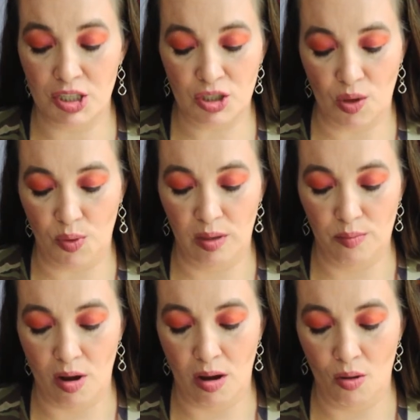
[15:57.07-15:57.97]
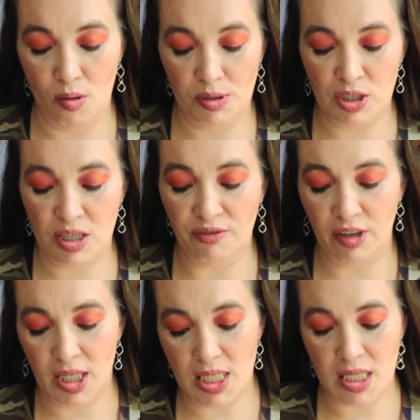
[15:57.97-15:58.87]
so I went and bought a whole bunch of
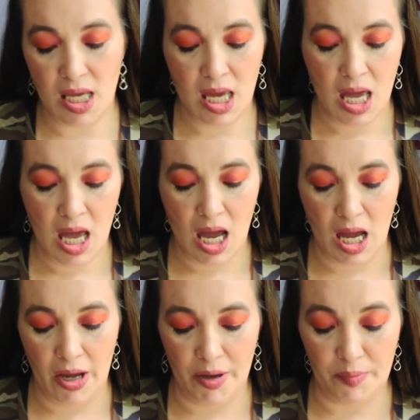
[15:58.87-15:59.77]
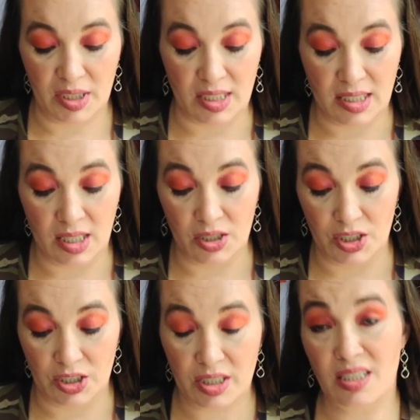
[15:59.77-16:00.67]
different
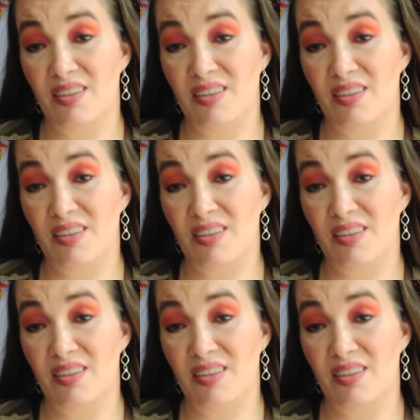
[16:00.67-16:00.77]
concealers, because I